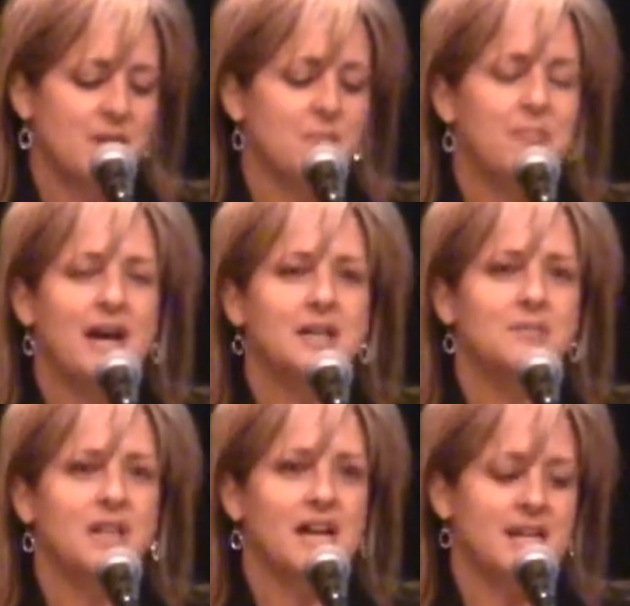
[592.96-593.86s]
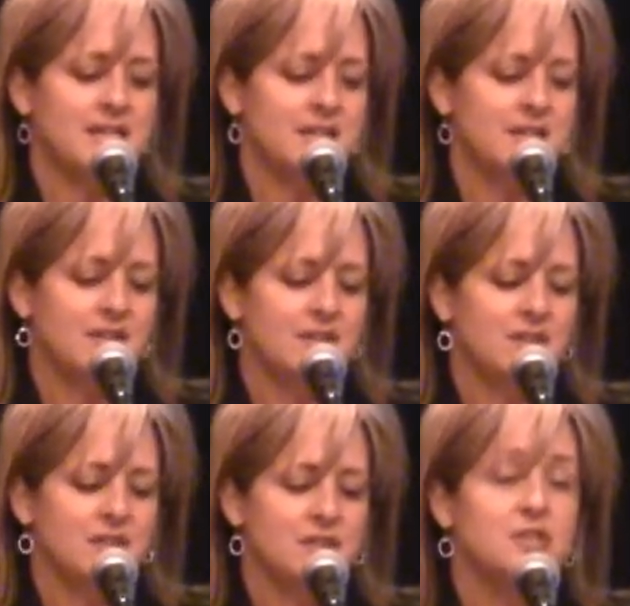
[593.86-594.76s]
Bottom line,
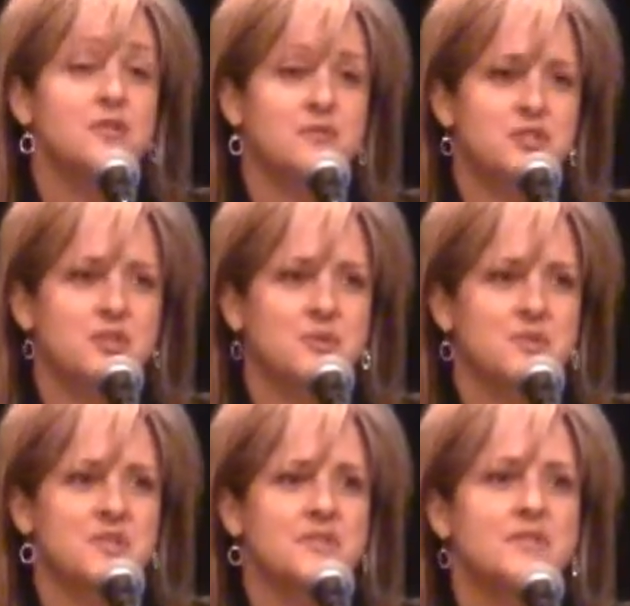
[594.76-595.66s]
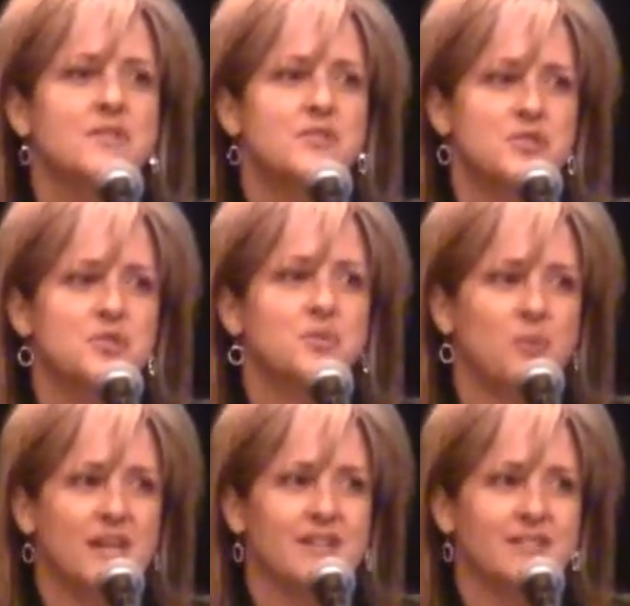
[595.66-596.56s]
you've chosen to
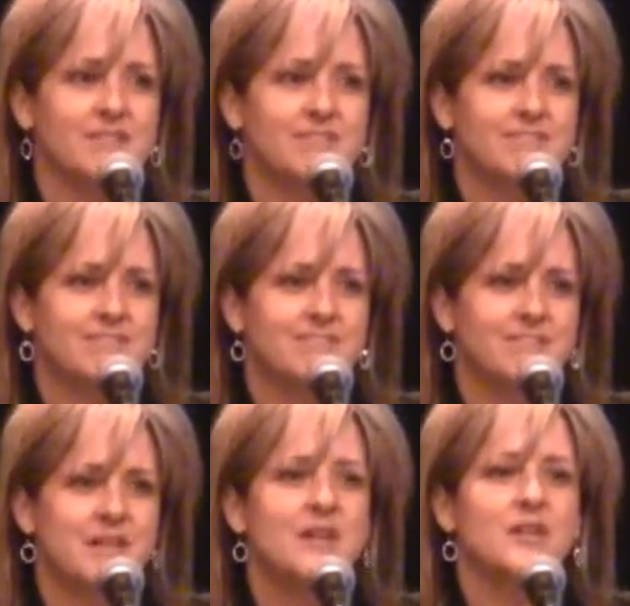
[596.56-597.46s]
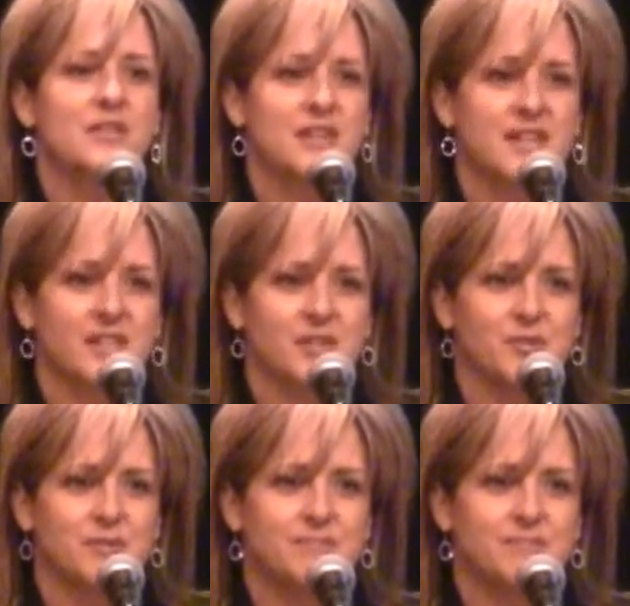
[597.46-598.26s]
win. Thank you.